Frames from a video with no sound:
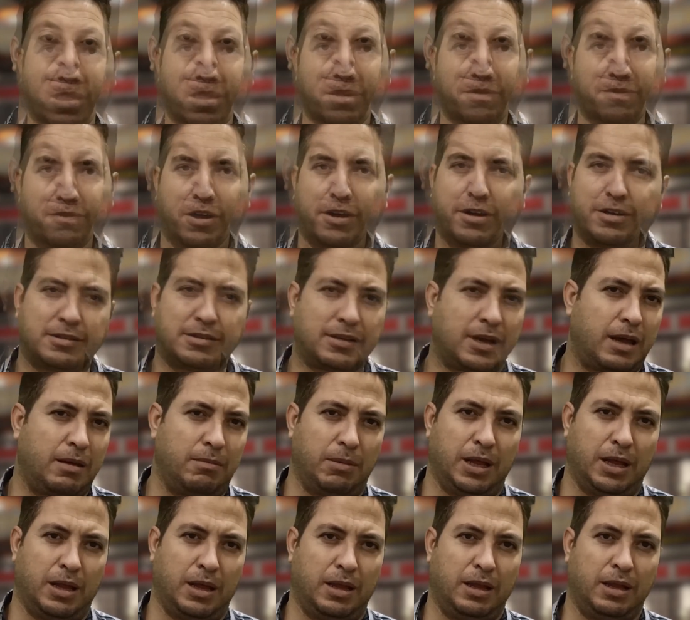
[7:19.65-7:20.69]
For
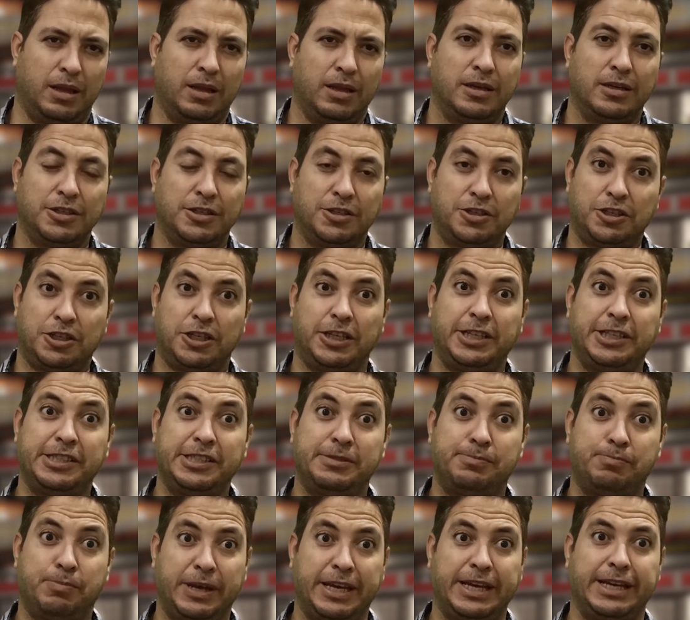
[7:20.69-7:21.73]
example, she
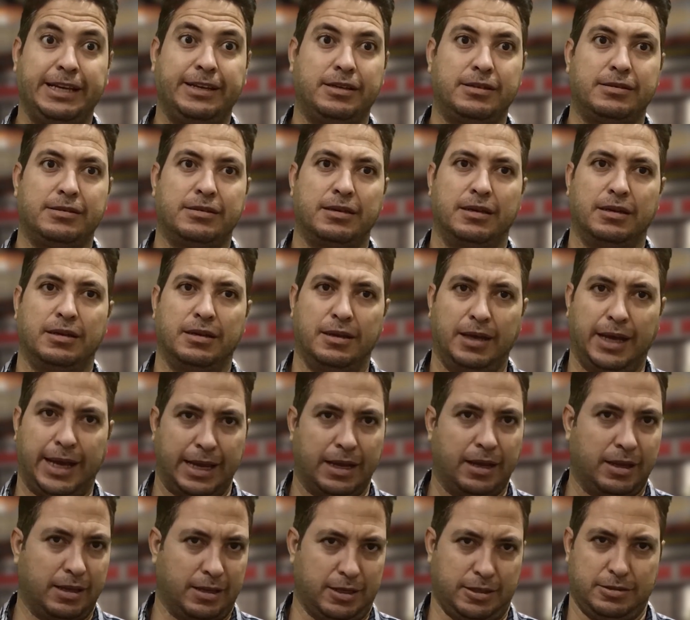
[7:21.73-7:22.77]
speaks
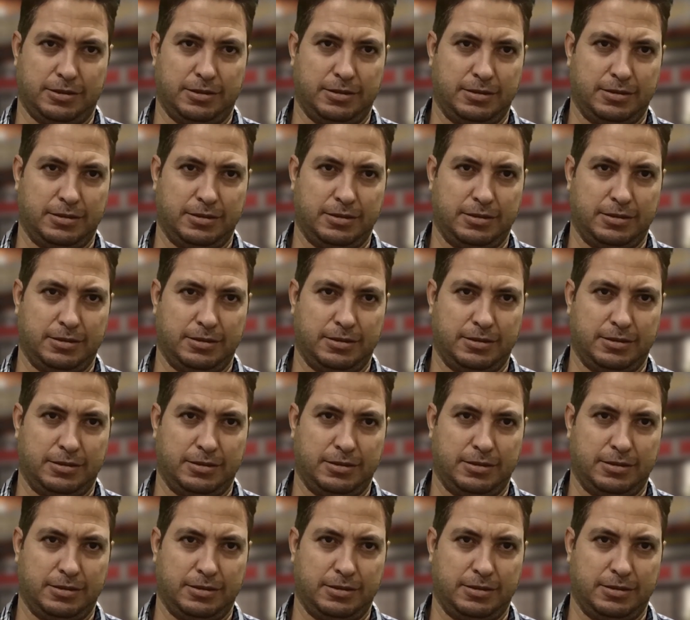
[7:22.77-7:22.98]
English.